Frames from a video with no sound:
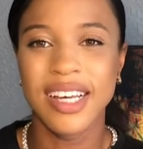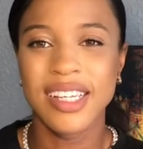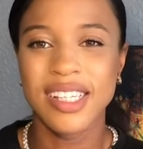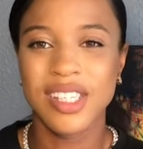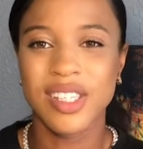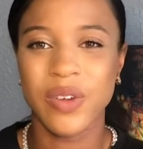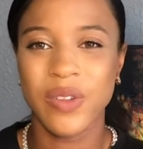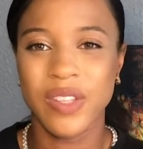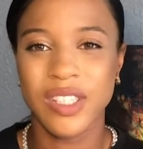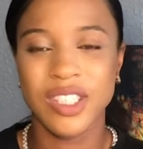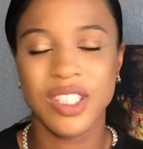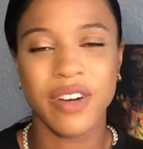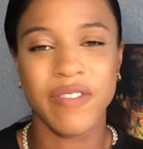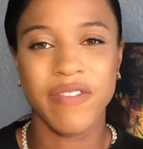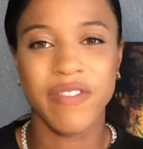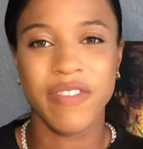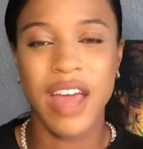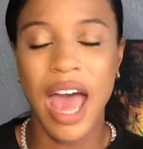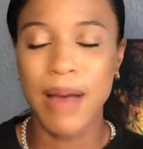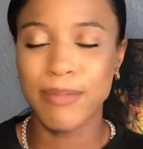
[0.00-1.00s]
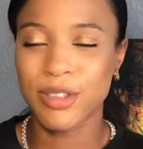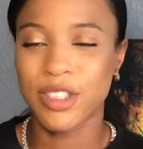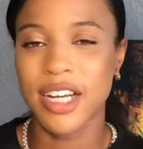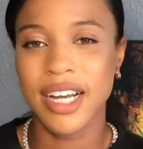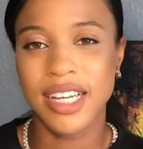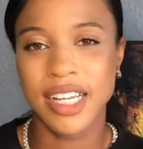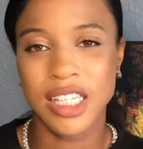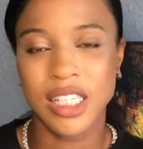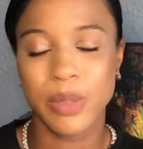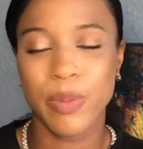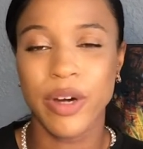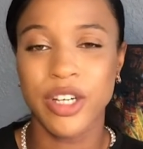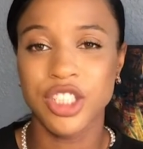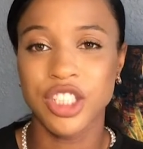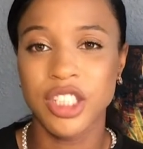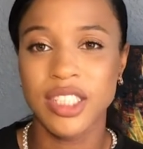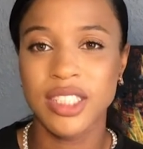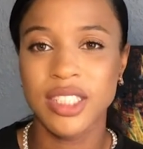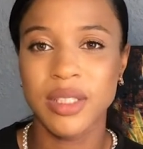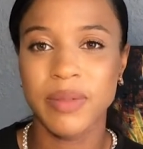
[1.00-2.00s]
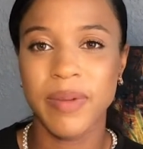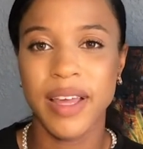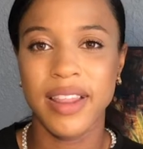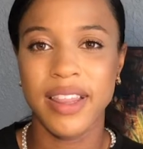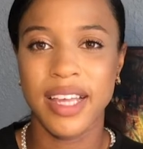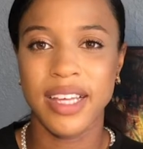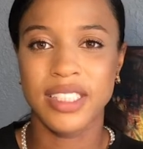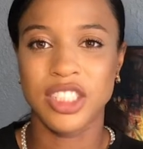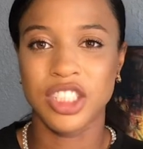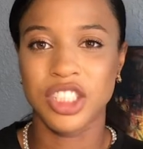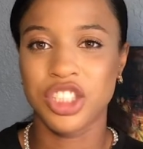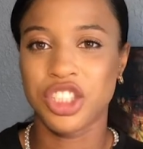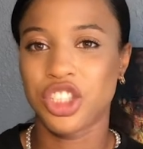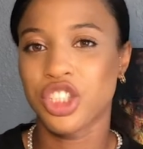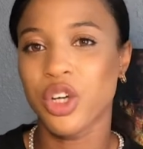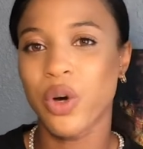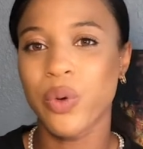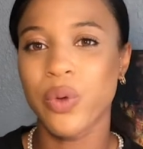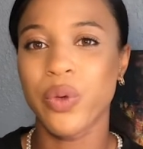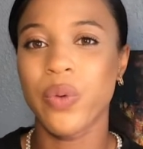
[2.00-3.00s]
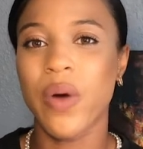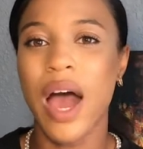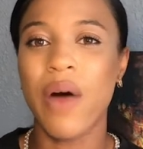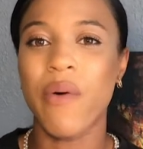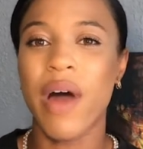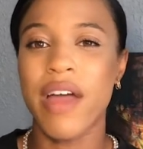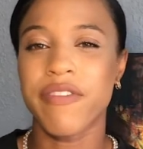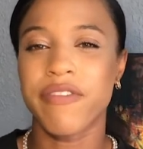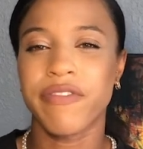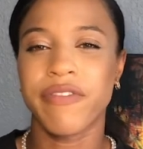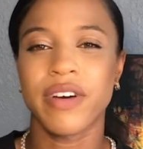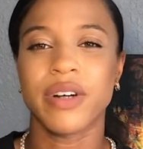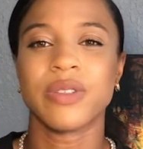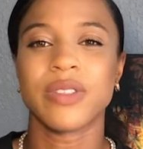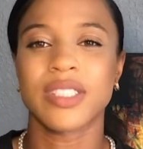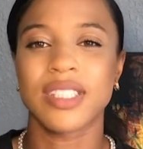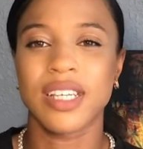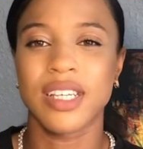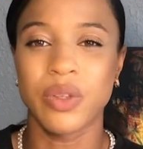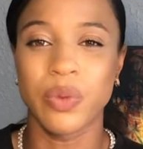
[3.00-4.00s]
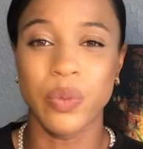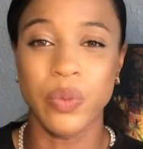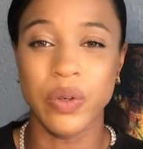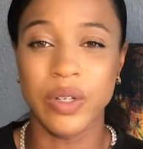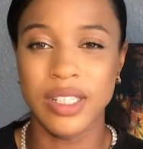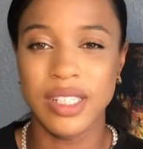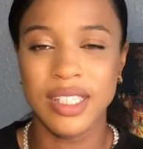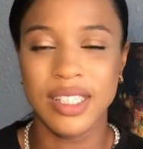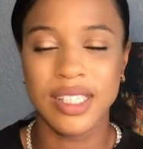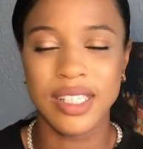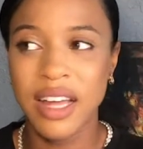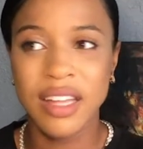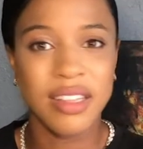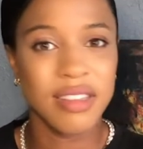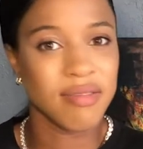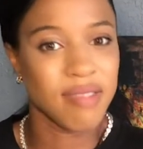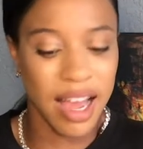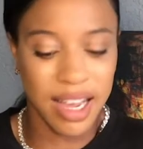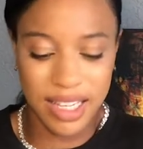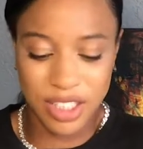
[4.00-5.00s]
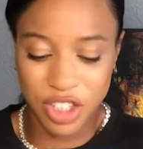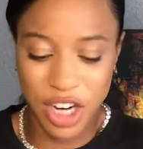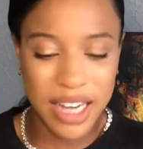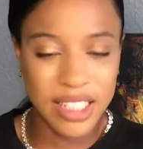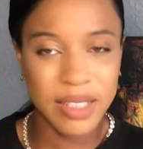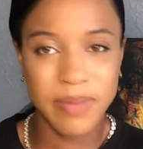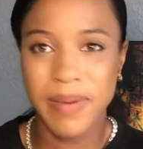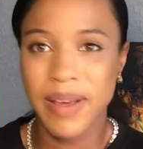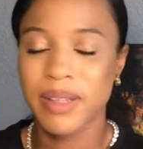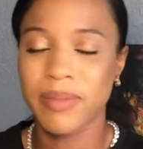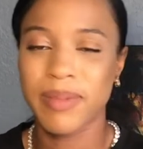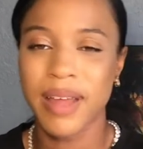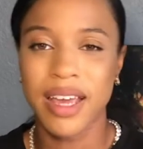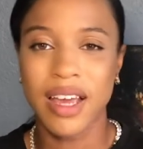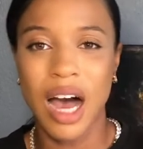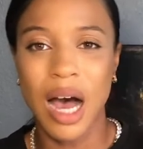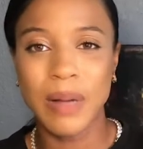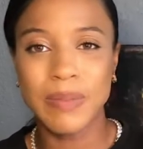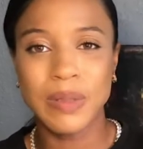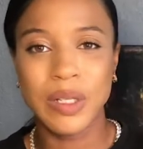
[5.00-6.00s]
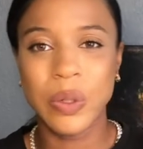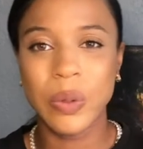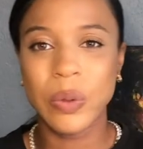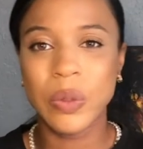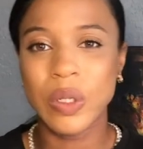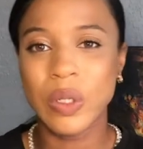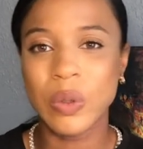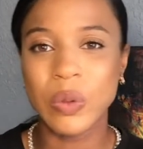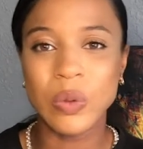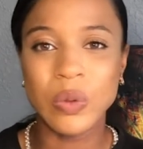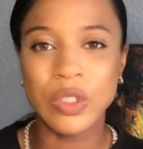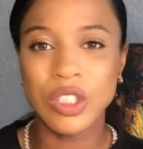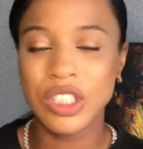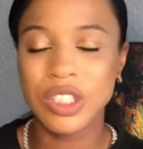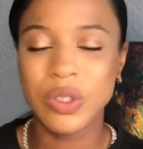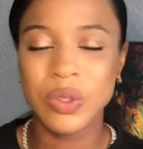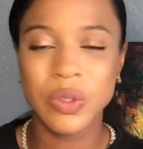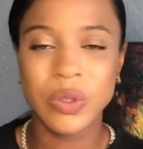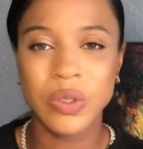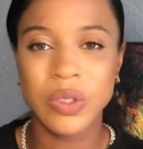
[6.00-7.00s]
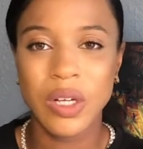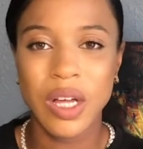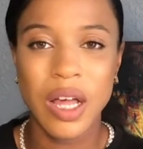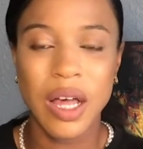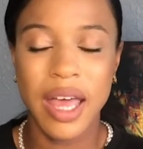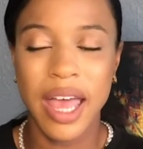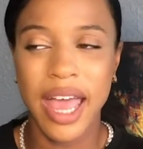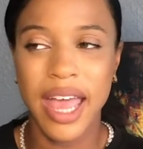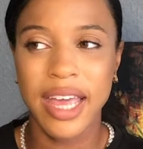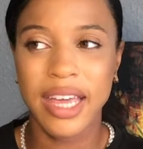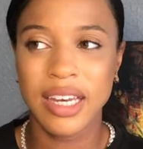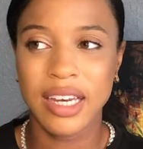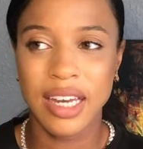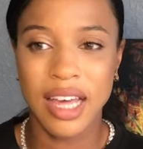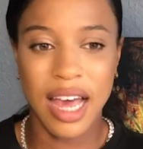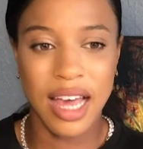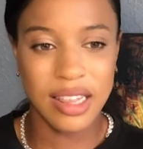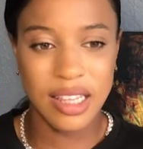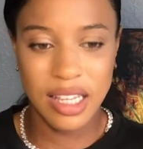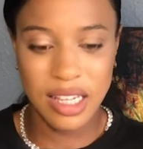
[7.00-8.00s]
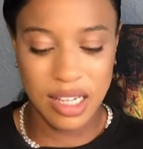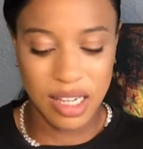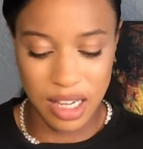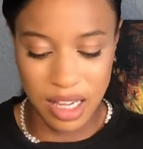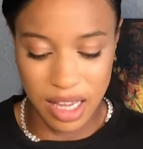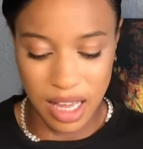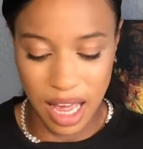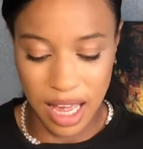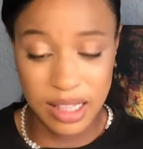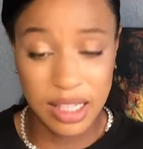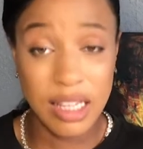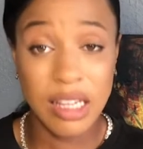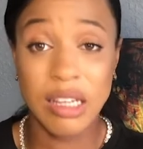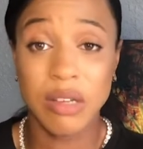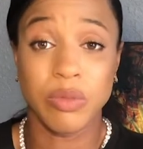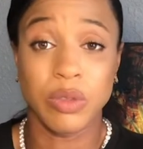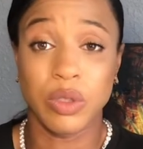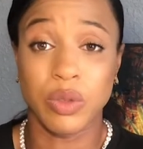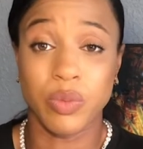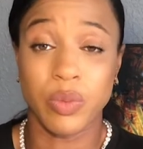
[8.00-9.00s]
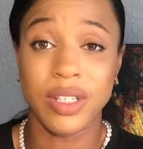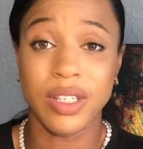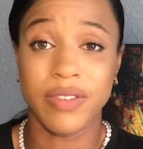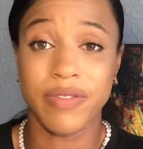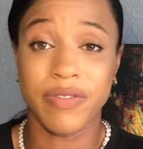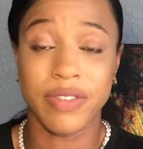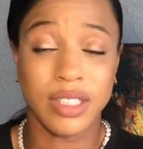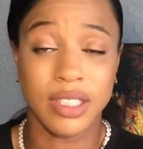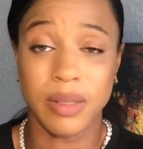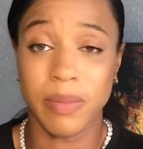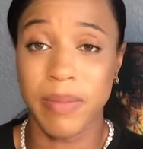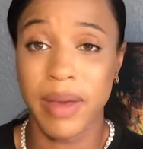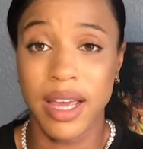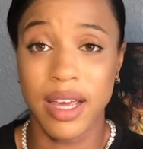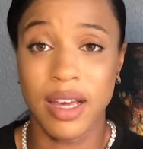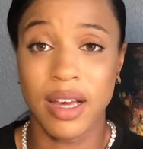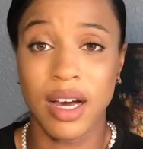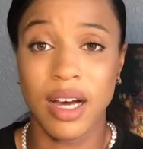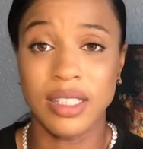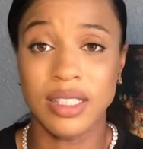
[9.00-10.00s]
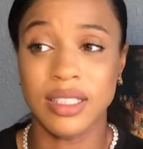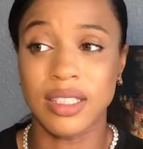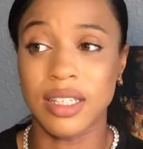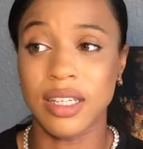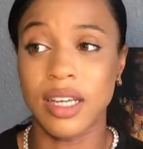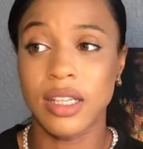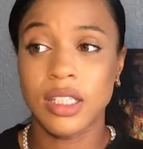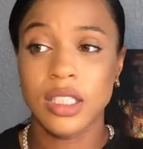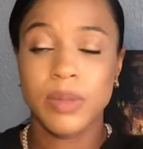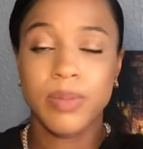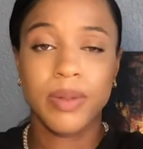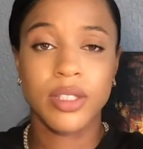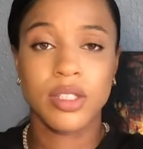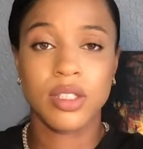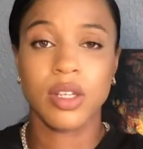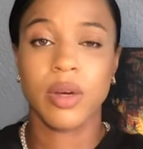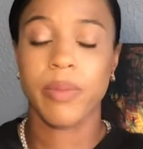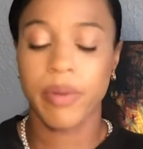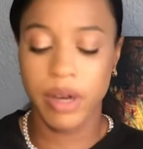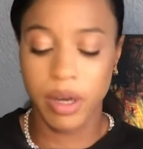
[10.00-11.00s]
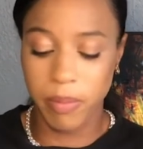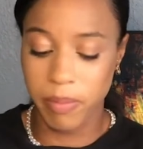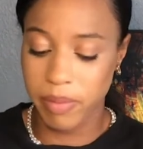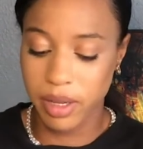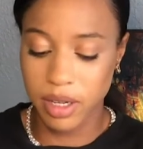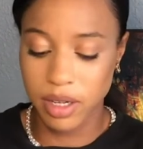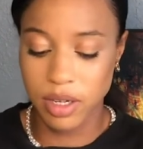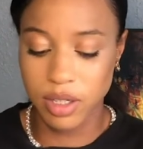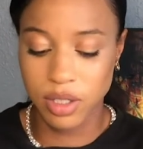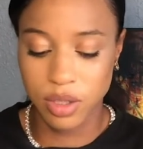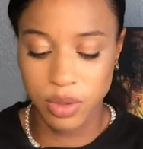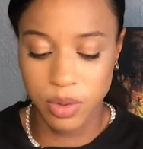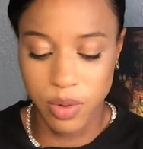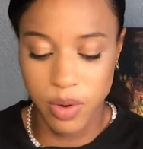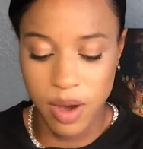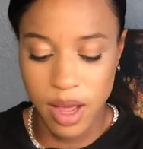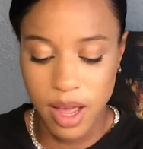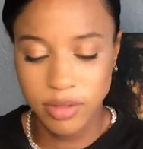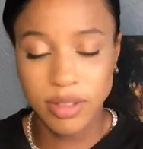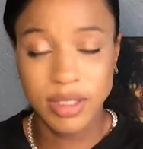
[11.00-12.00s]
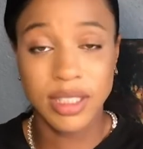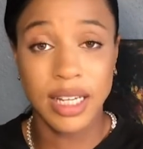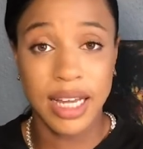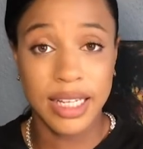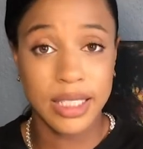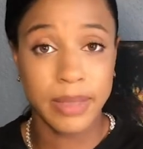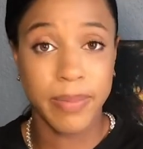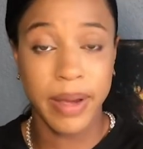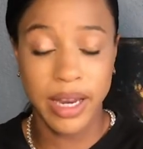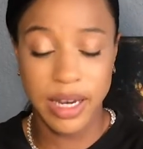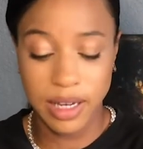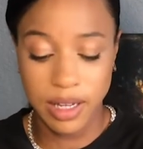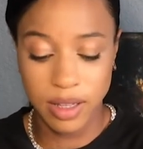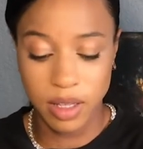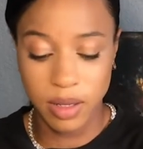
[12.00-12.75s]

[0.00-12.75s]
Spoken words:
So these are abstract expressionism, and they just show you how I felt in the woods. I tried to make them like optical illusional, and I think it was really fun to make, honestly. And these pieces are pretty big too. It was nice painting